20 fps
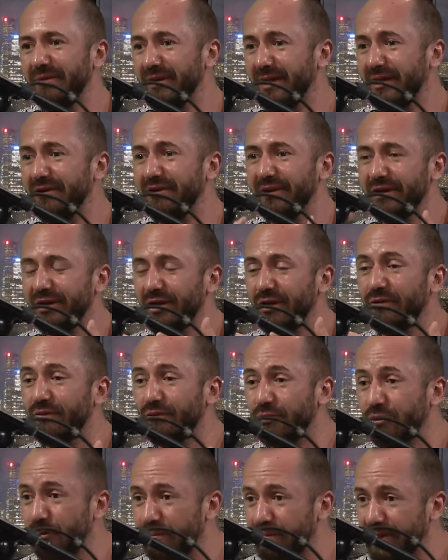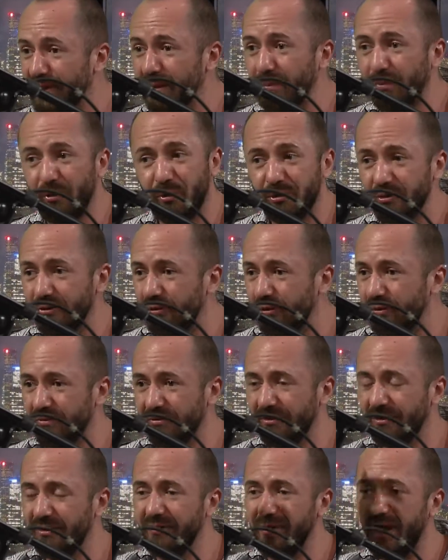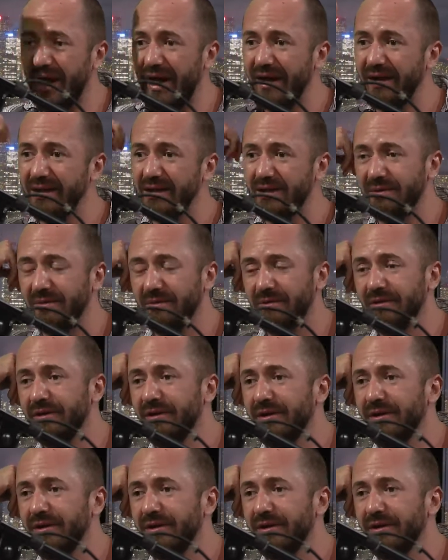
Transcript: Is there like a support group for you guys, or?